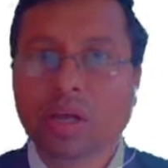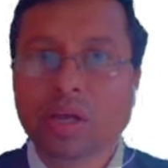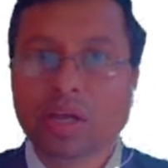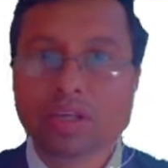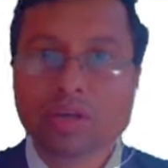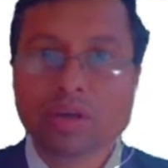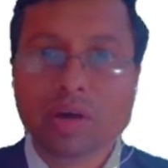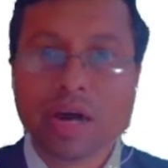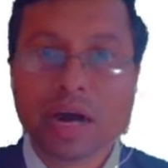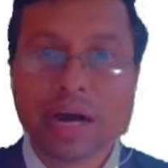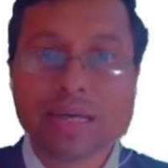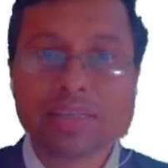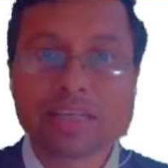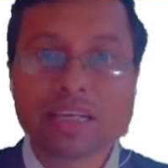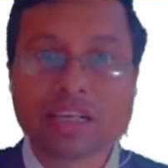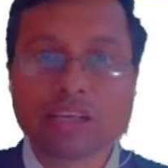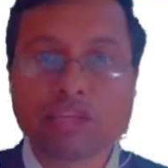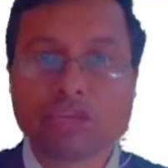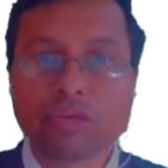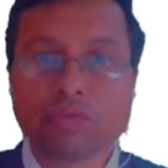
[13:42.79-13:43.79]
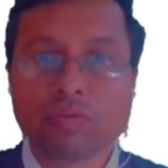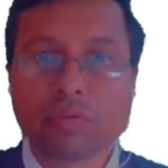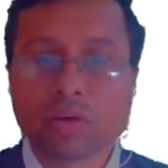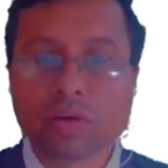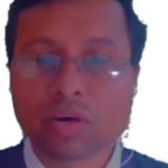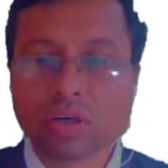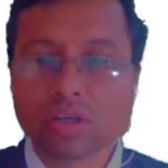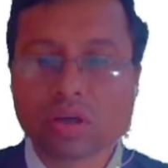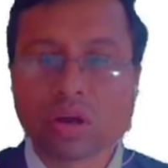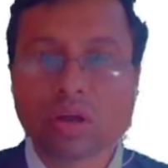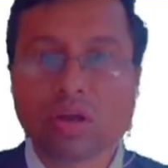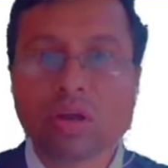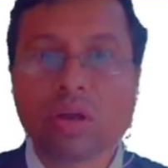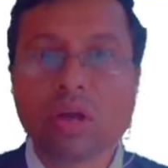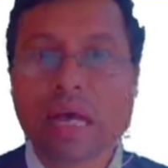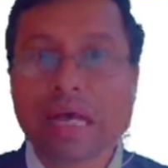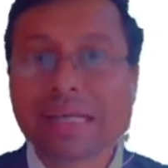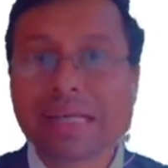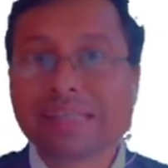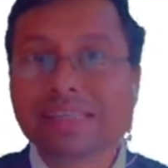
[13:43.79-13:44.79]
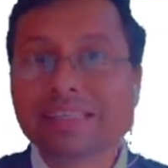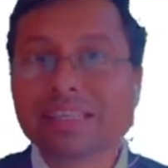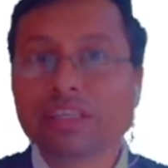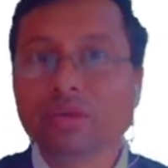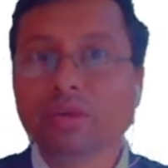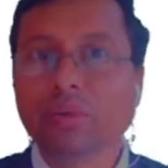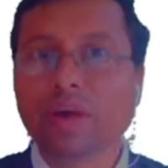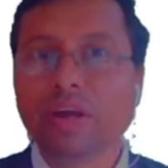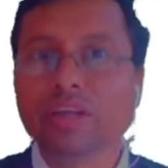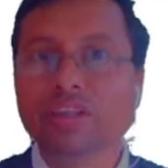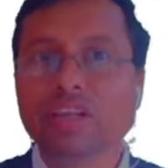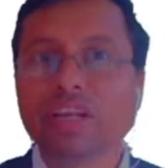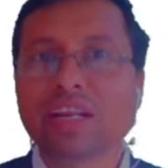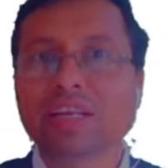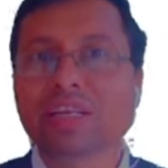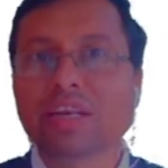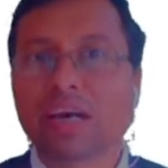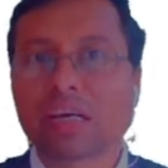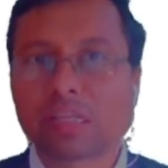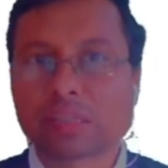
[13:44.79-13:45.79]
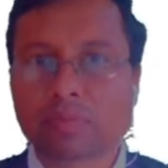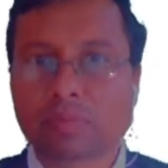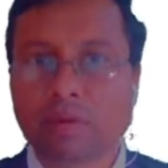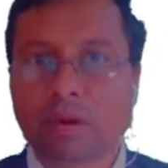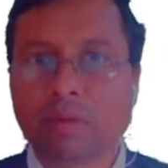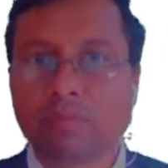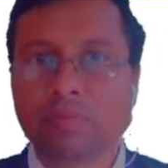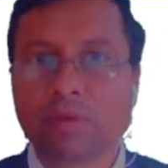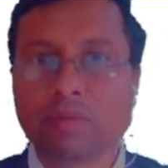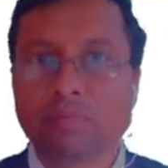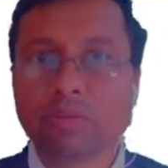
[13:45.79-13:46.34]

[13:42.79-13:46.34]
your answering should focus on situation and task problem.